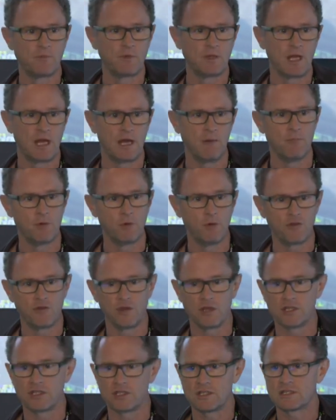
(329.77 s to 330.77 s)
uh, booth, you
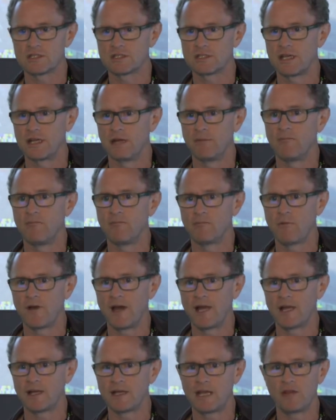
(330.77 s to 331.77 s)
can just uh,
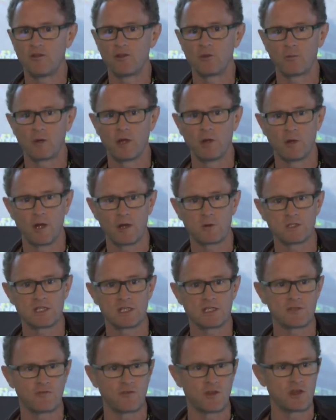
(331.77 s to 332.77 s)
find out any of the
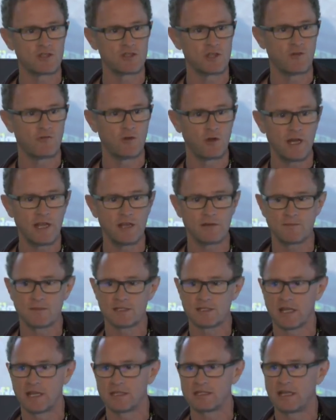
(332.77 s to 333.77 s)
prerequisites. For those of you who have already
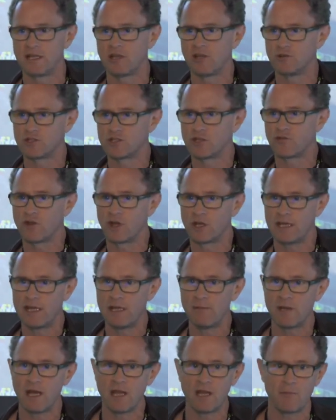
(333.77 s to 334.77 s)
decided to attend, you should have got an
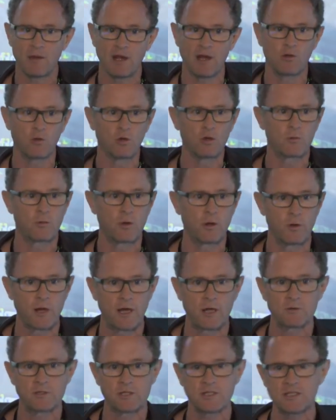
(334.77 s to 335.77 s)
email about all the
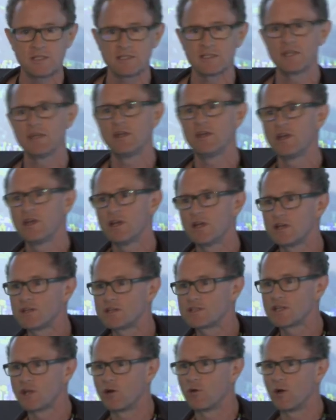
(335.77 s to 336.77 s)
prerequisites.
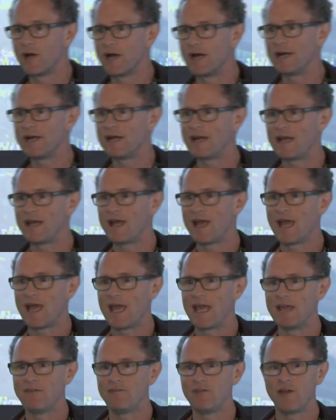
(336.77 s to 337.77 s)
So uh,
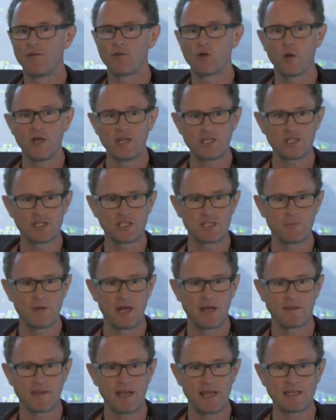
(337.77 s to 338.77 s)
if you have questions
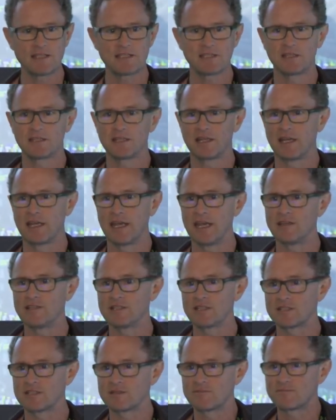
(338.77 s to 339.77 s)
about that, again,
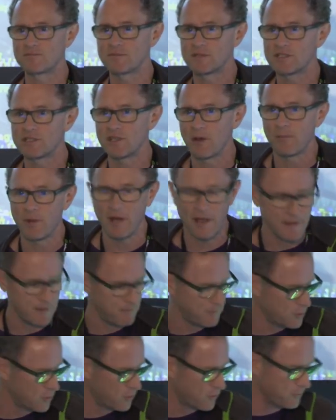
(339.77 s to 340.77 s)
just stop by that
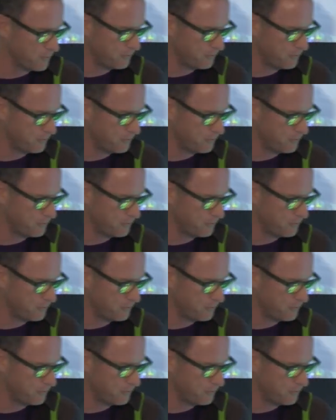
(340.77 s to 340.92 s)
booth.